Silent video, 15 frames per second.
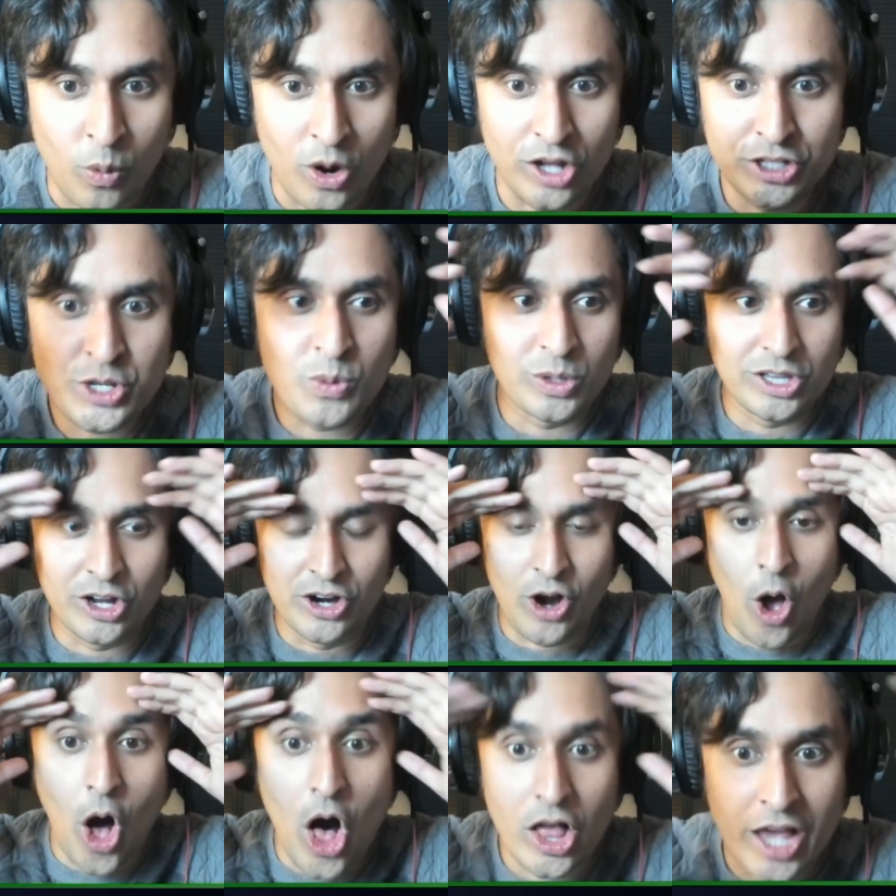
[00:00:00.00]
the world, you will
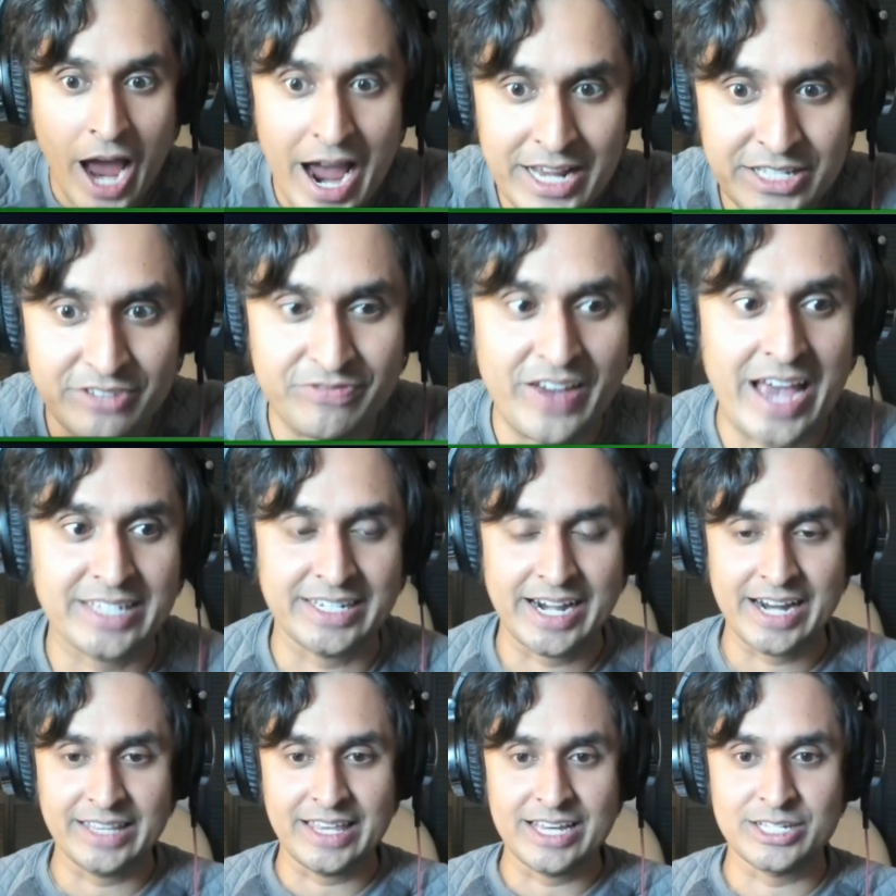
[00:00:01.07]
learn all kinds of
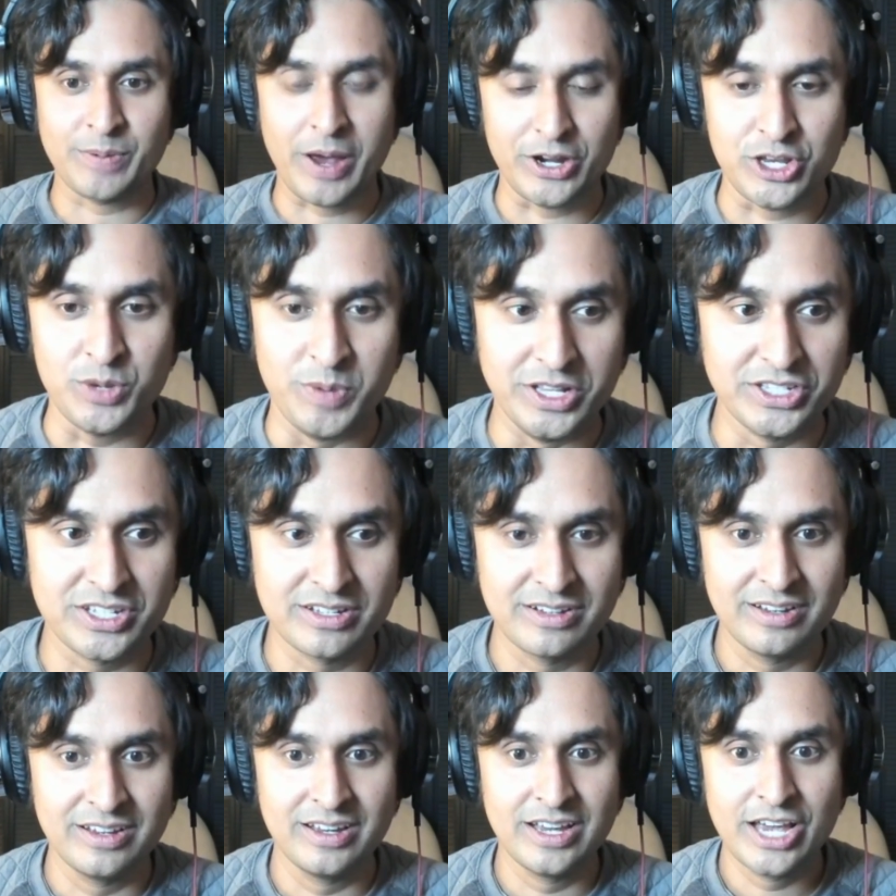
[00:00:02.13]
fascinating things about humans.
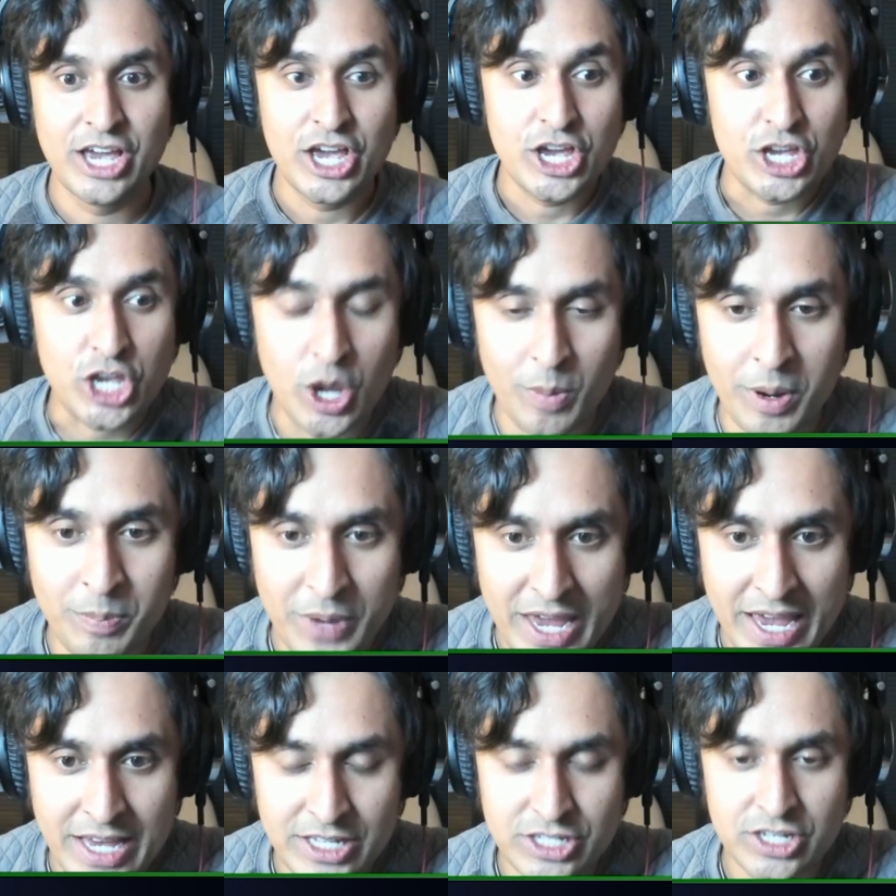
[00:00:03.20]
Human
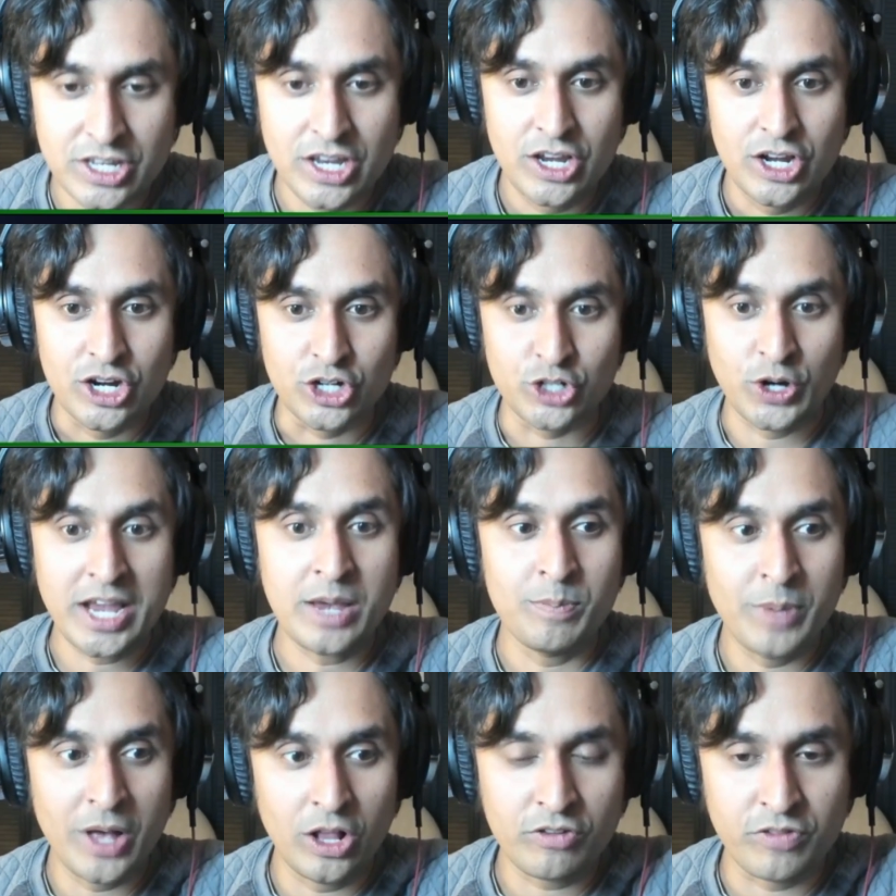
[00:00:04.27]
beings
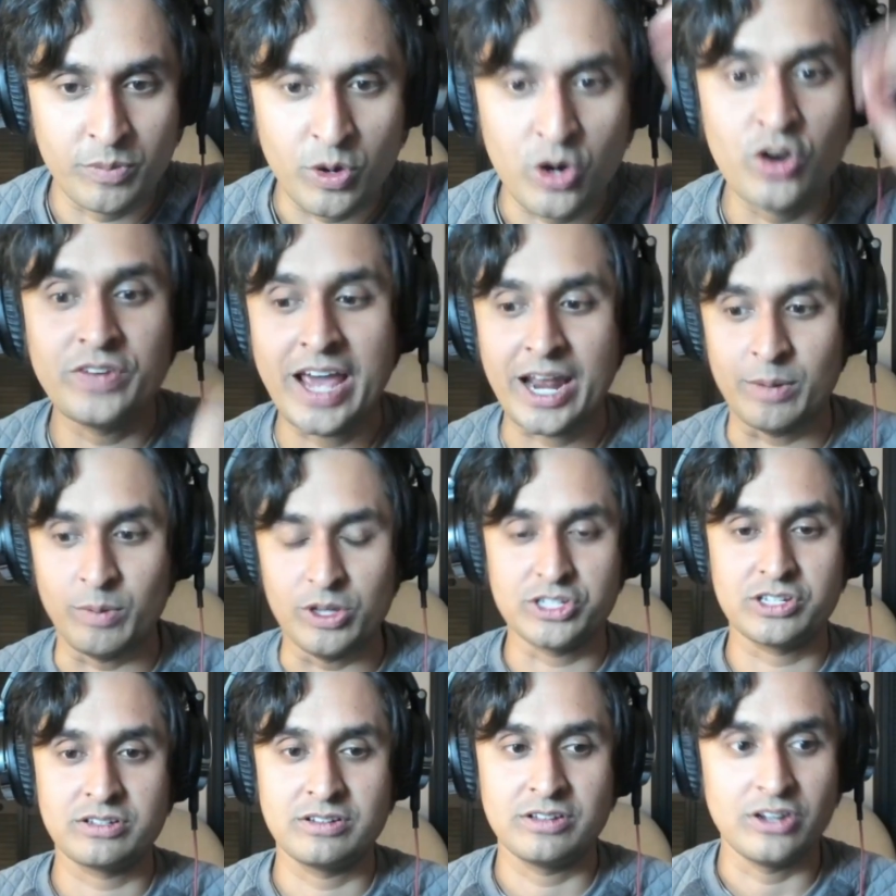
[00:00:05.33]
drink milk from hooved
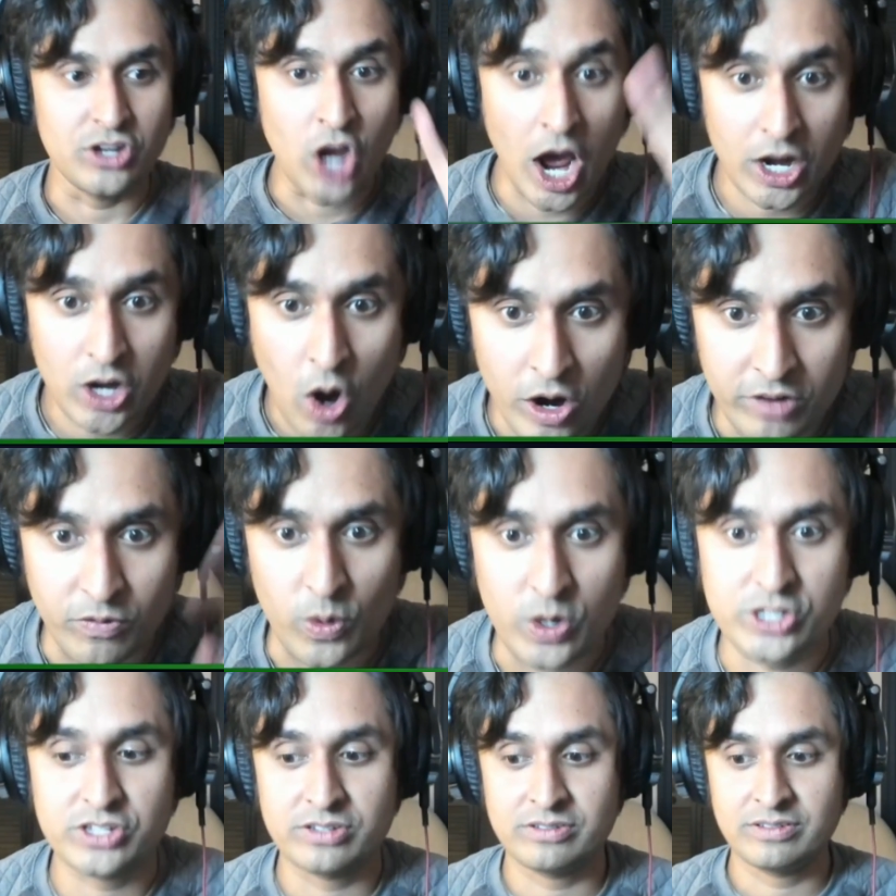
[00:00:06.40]
animals, not
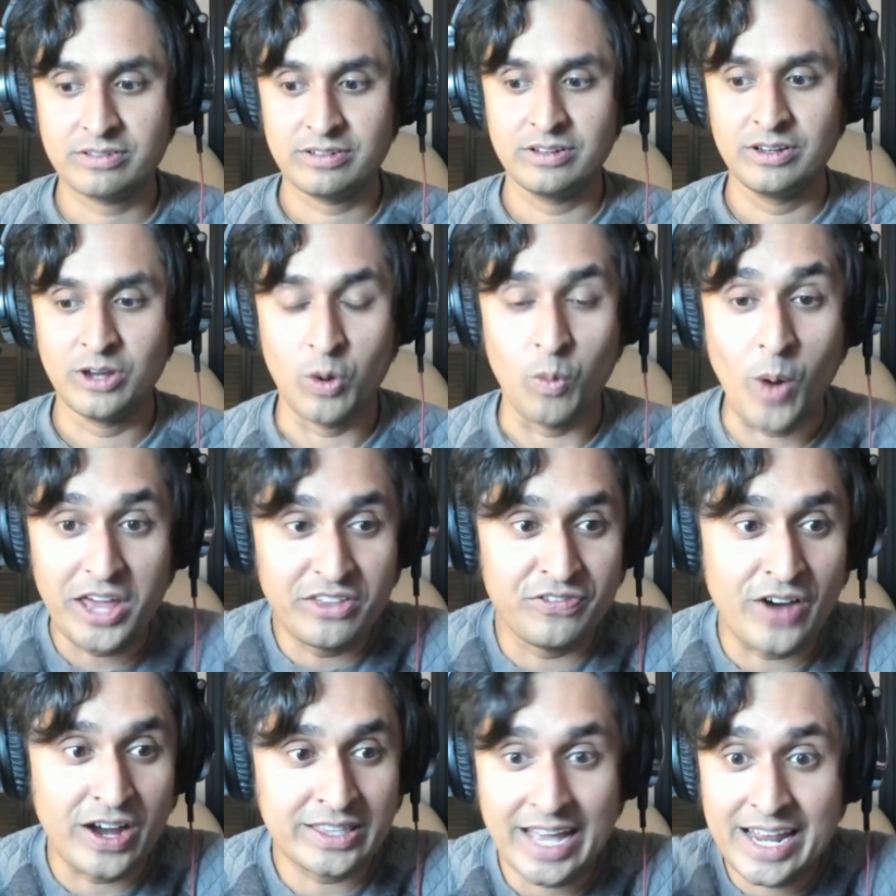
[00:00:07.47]
carnivores. Why
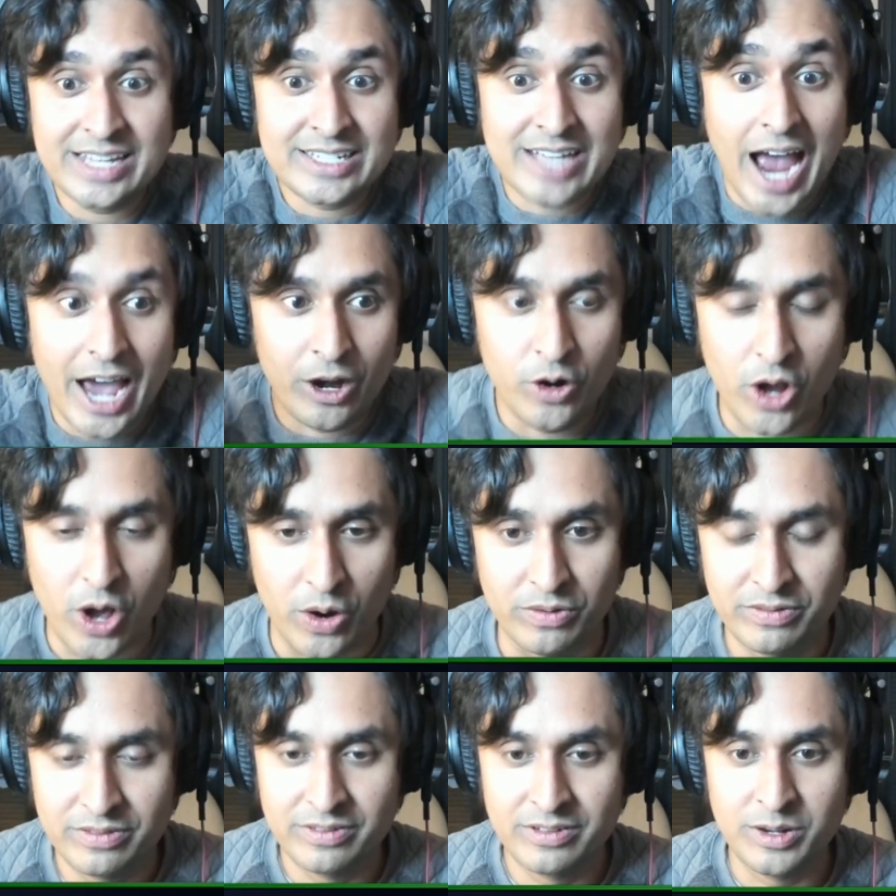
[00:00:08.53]
the fuck that is, I don't
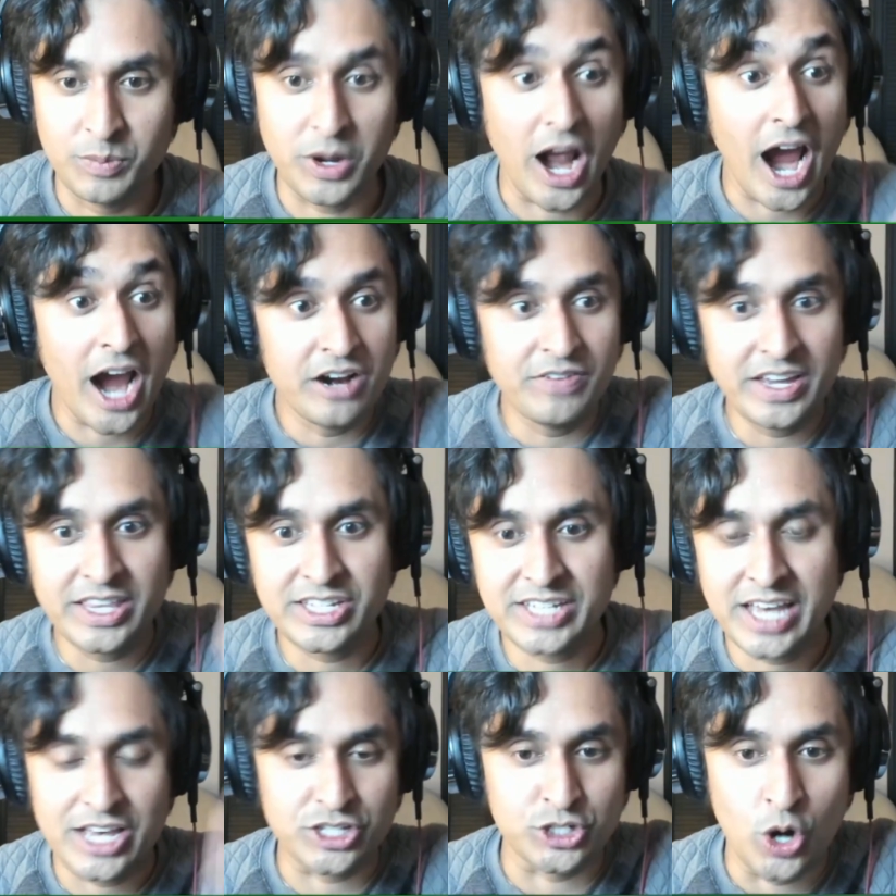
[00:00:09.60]
know. But Ayurveda
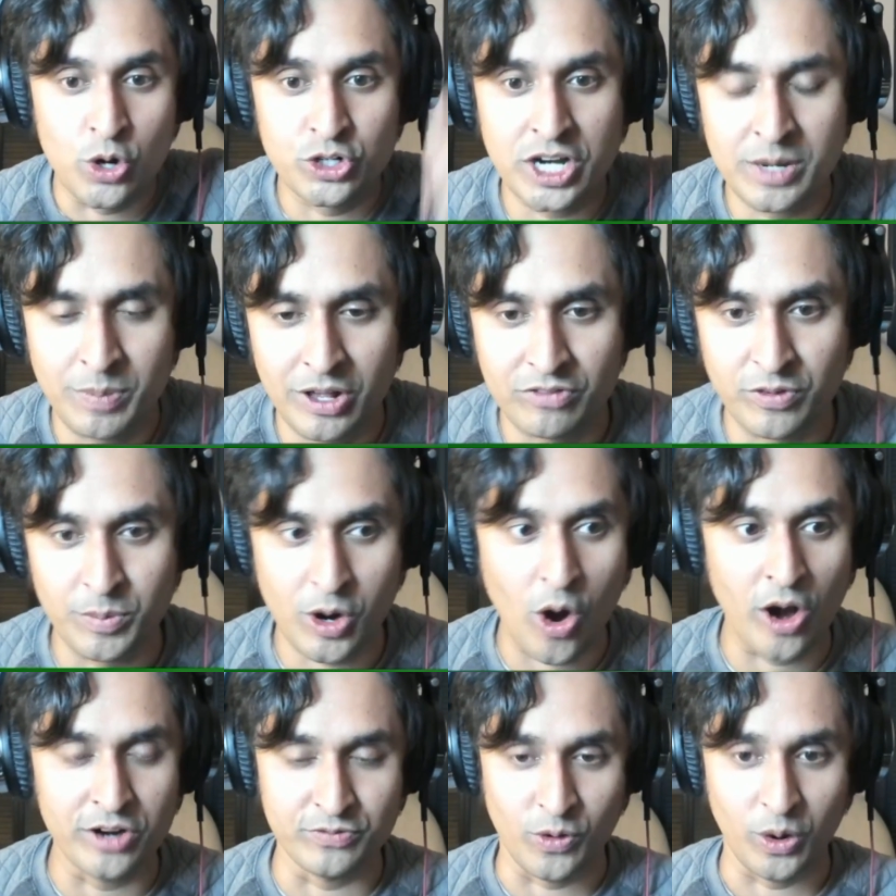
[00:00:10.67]
says don't drink milk from a
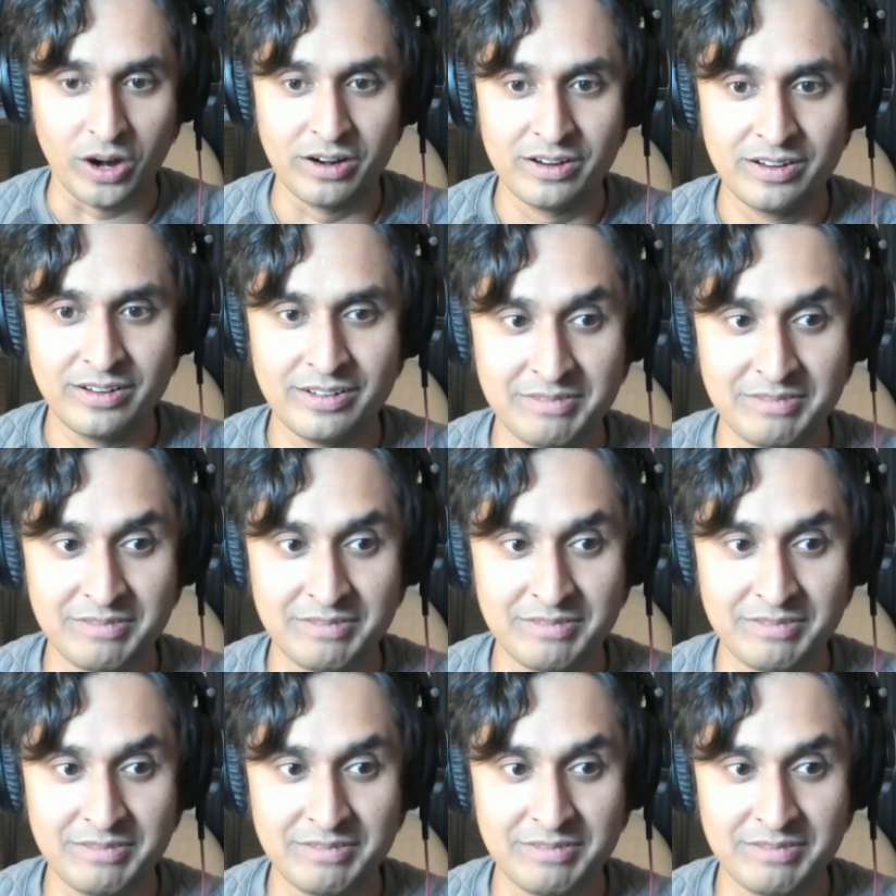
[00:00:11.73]
carnivore.